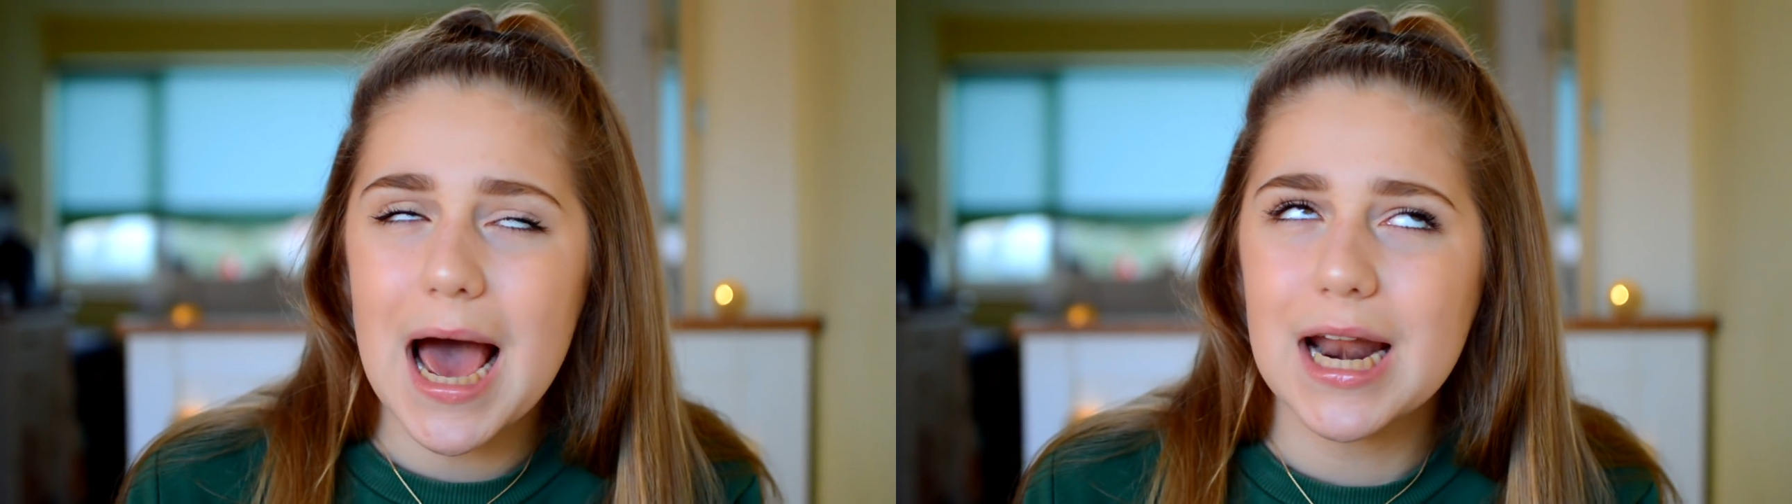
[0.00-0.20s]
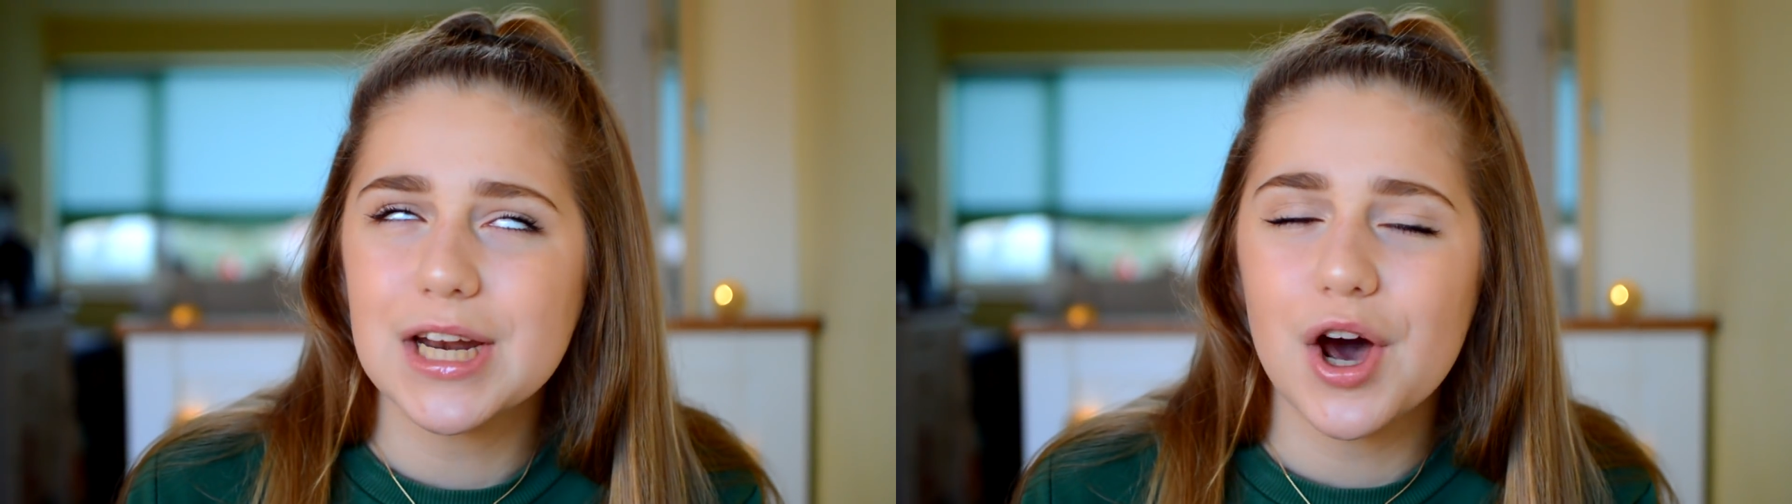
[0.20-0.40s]

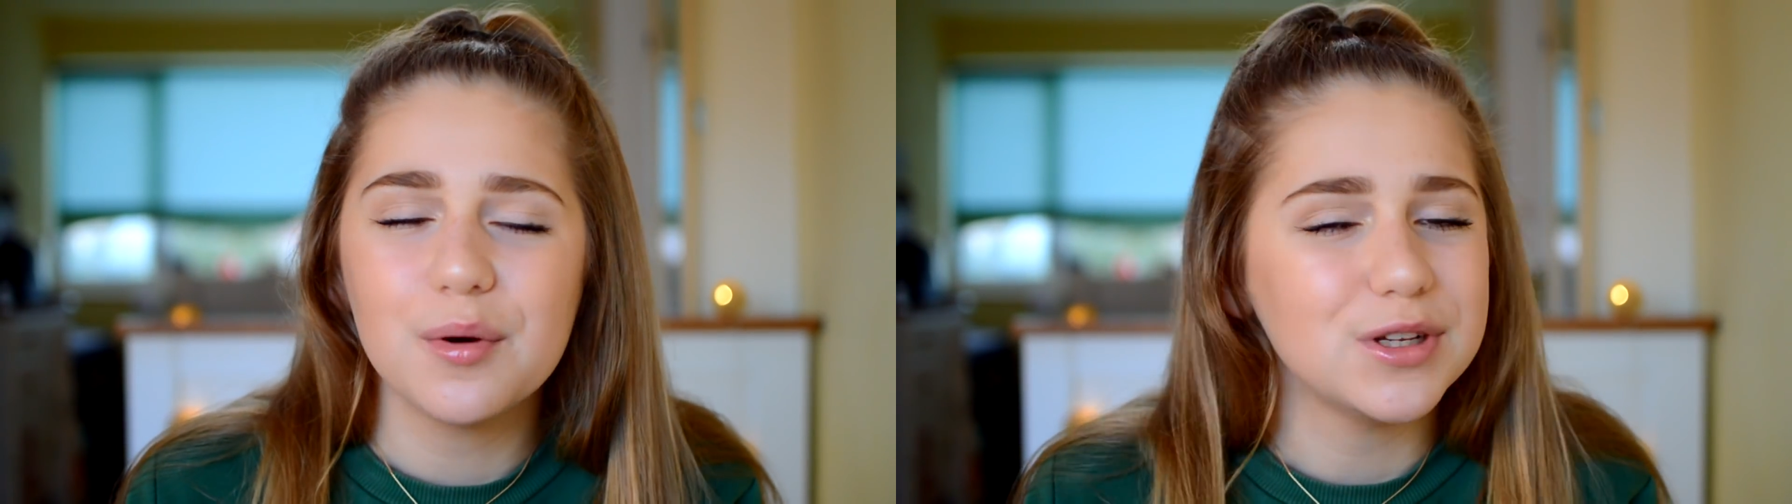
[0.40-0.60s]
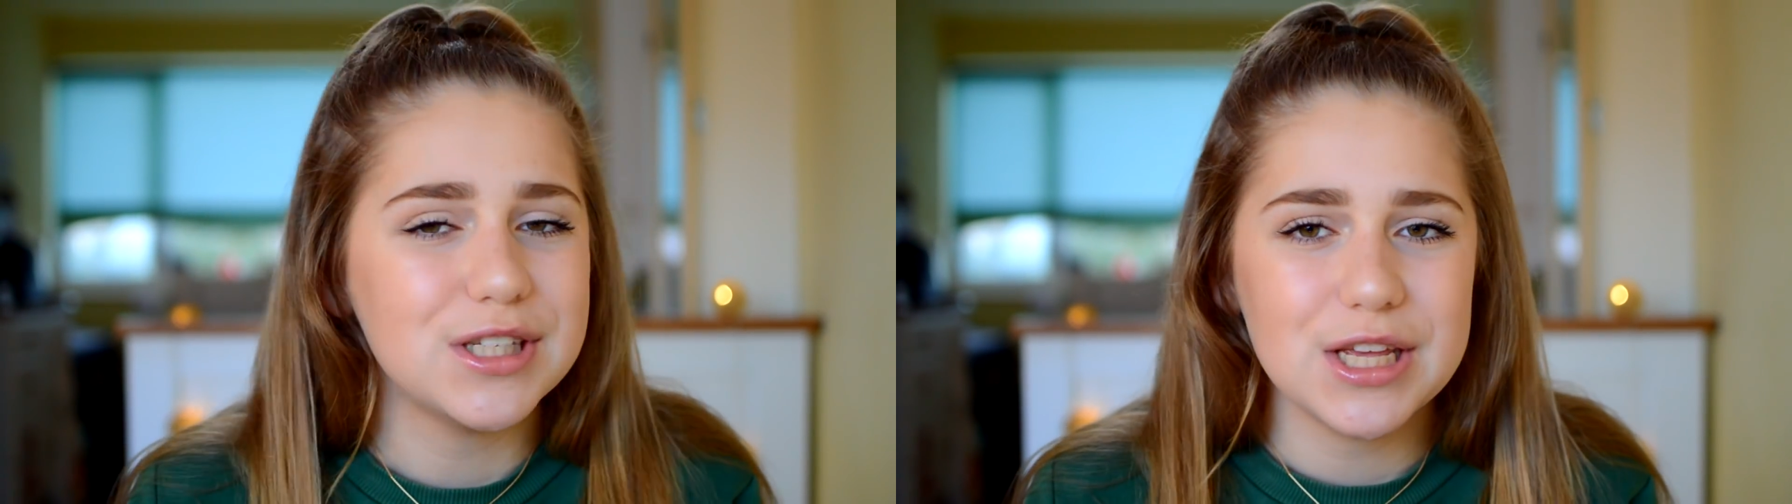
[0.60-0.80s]
and I
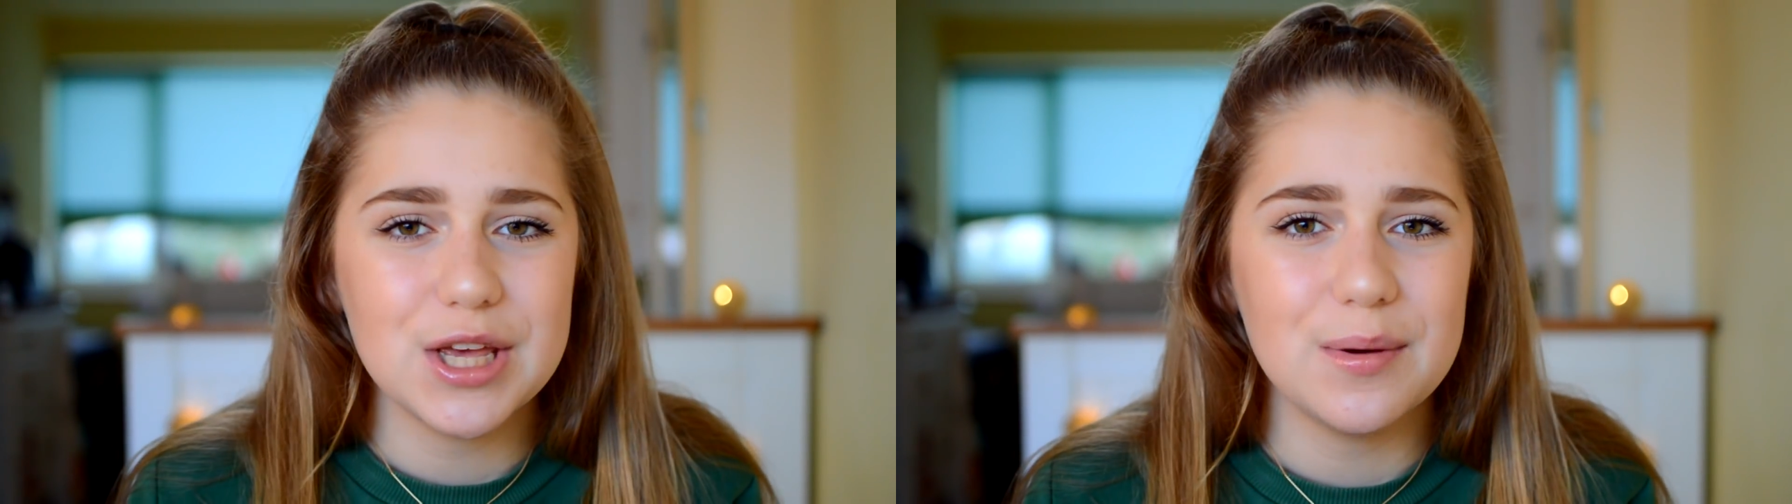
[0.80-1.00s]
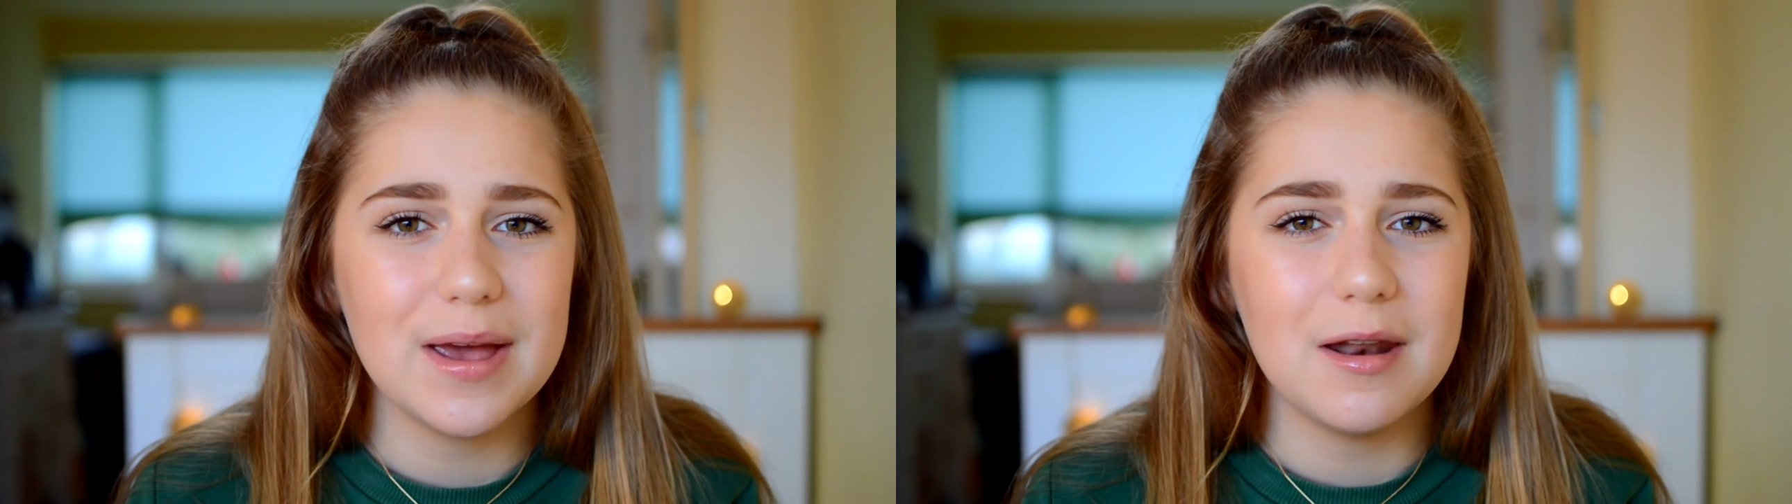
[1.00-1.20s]
will see you